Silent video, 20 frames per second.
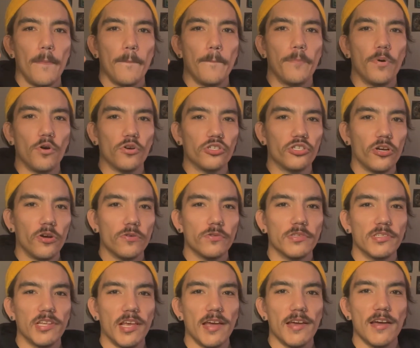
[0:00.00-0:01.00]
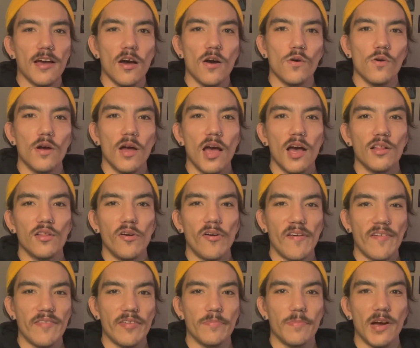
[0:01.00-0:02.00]
Bonjour, Sego. Hello,
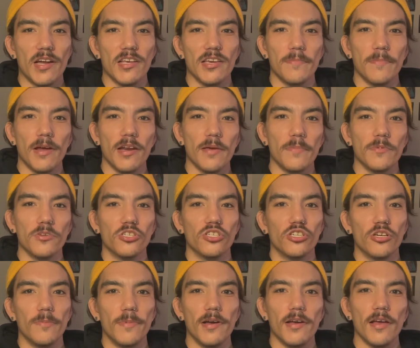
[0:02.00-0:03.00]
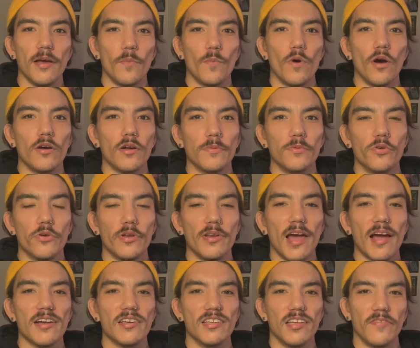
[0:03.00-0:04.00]
everybody. My name is Shuma, and welcome to an
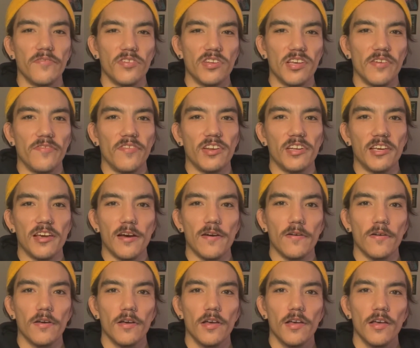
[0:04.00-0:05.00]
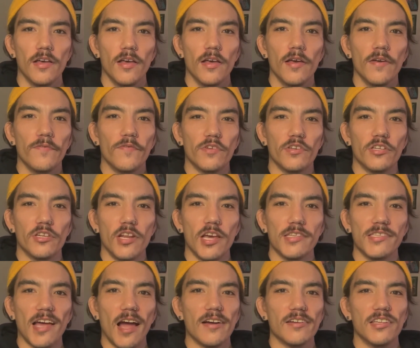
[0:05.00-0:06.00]
activity video. For today's
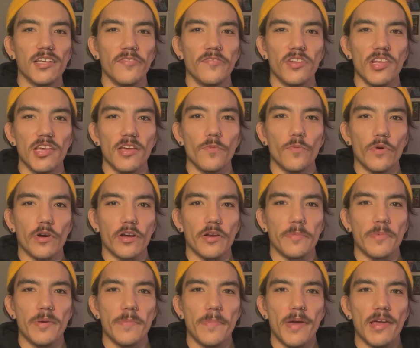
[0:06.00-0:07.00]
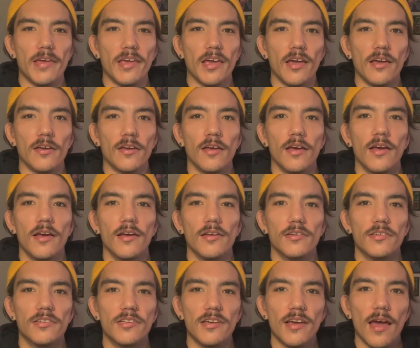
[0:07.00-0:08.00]
activity, we're going to be making
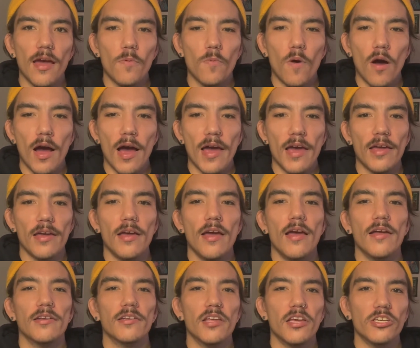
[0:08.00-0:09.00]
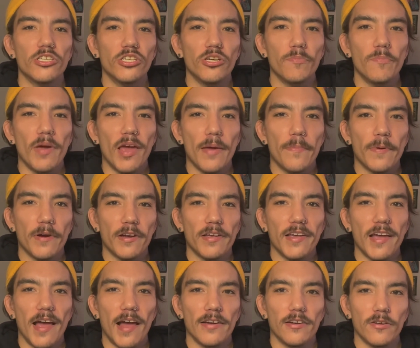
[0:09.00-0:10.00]
DIY tissue paper
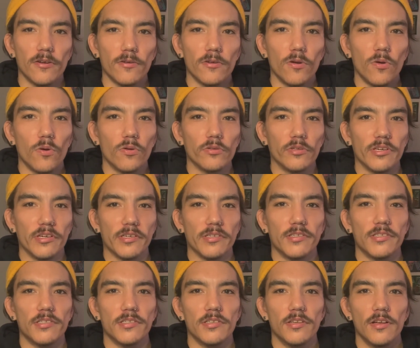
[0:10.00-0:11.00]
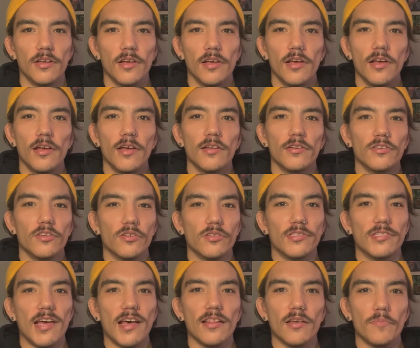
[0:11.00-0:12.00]
candle holders to
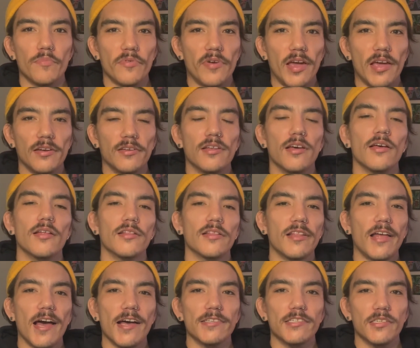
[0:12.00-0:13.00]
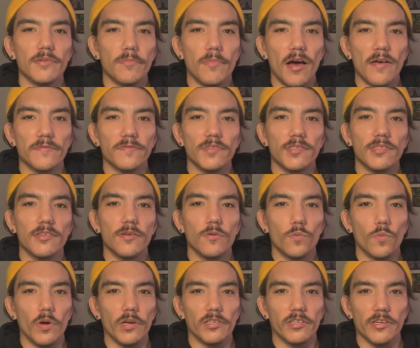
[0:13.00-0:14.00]
celebrate last month's
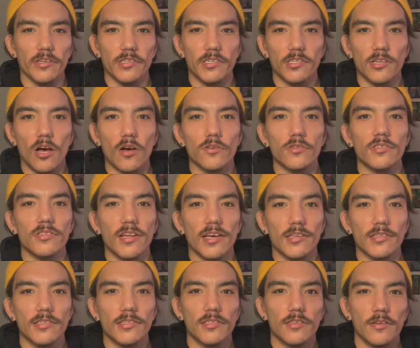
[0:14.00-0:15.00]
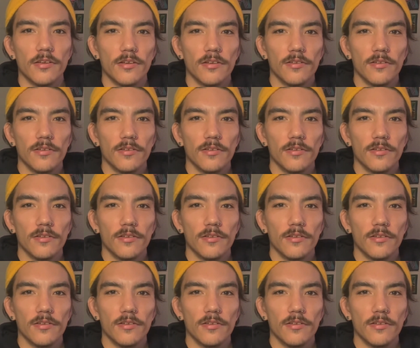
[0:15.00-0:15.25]
winter solstice.